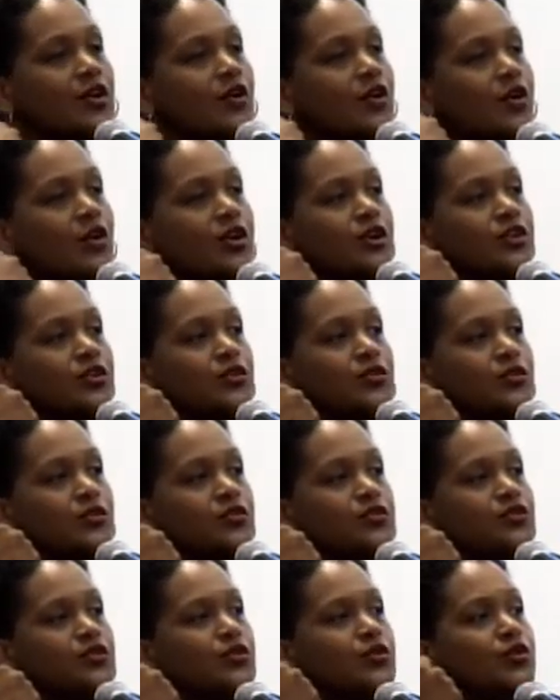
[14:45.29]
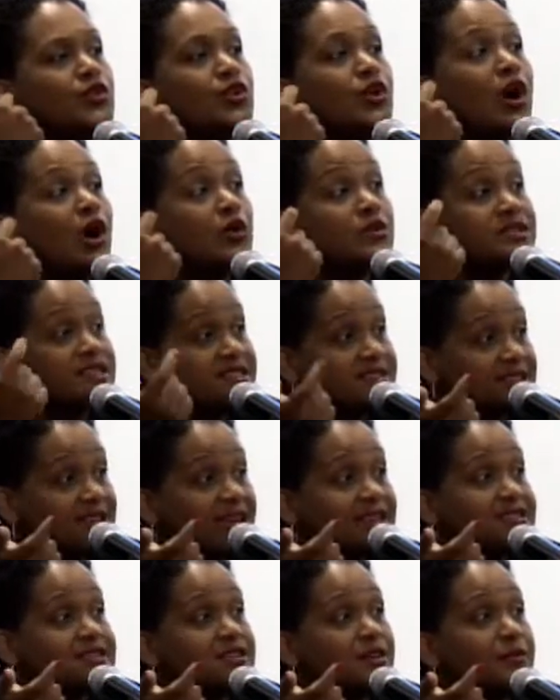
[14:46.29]
or you don't know how to
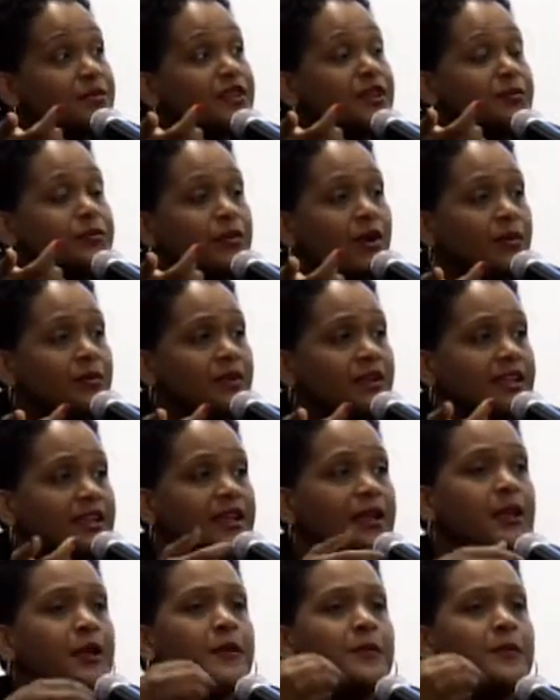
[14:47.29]
cite something properly.